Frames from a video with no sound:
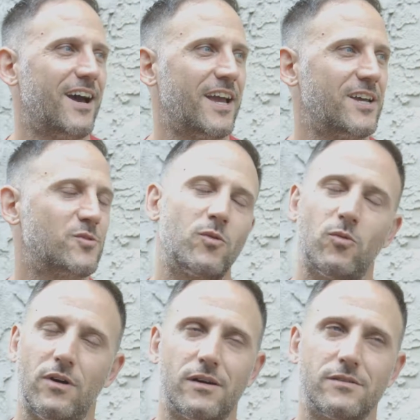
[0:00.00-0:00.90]
guess we
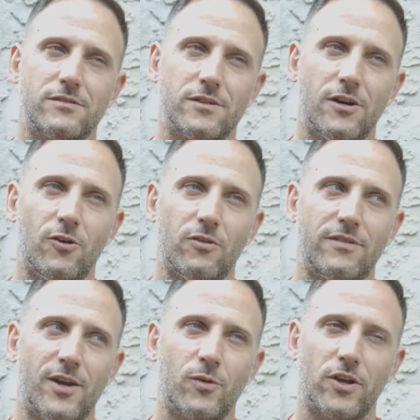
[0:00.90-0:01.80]
won, so
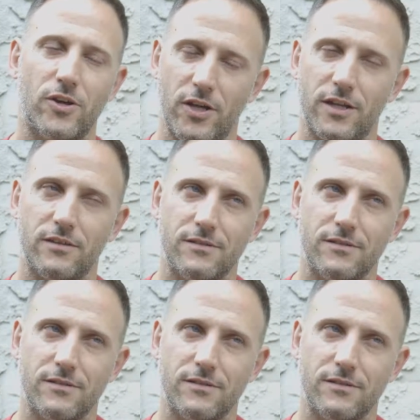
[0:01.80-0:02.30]
they were good.